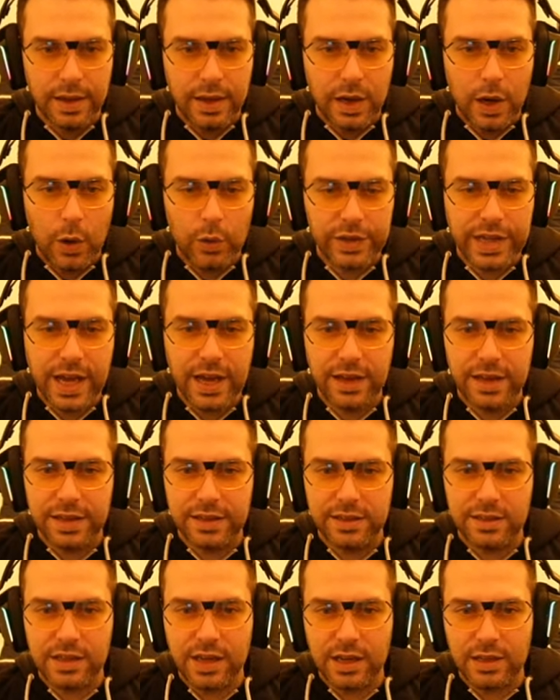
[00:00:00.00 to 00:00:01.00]
Oh yeah,
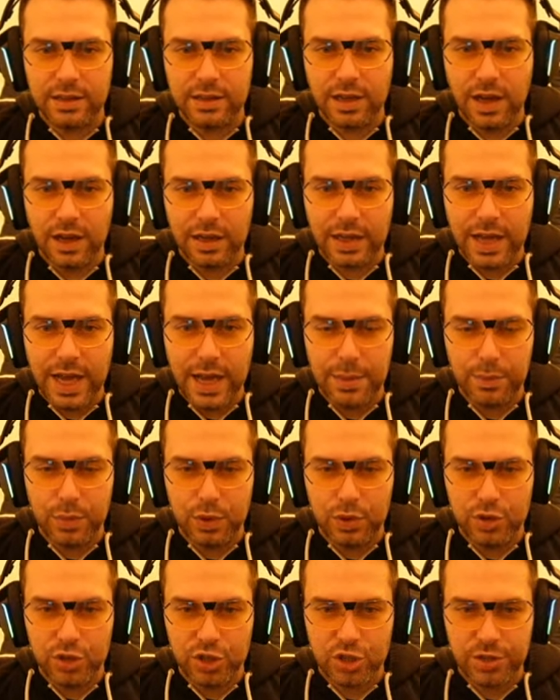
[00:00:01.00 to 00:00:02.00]
and Dark
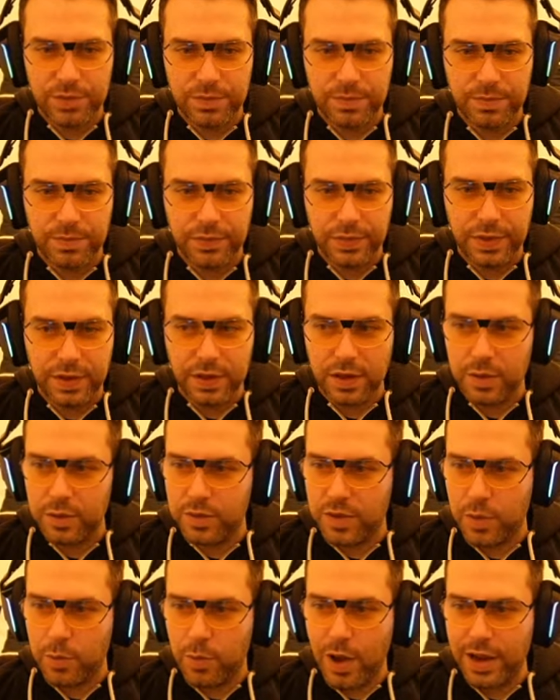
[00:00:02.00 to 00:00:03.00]
Ambush, the
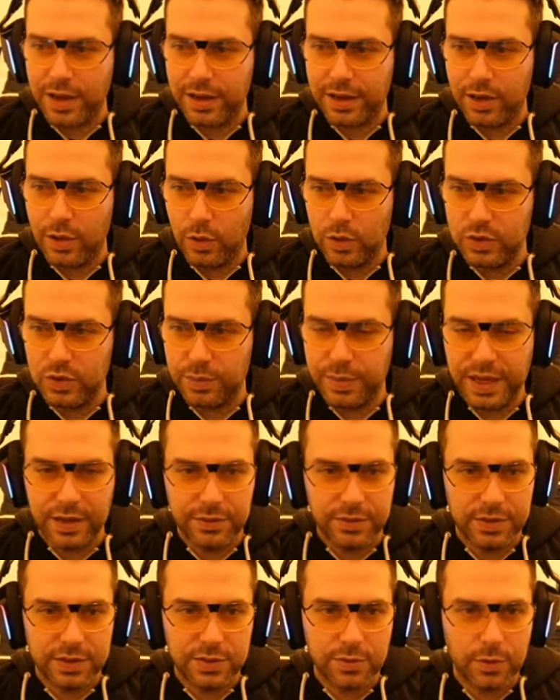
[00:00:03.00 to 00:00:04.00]
relic, also
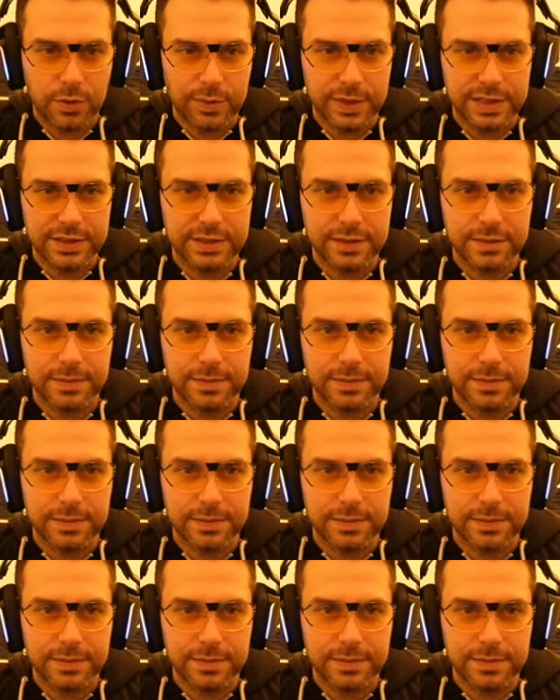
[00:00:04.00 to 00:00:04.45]
benefits from it.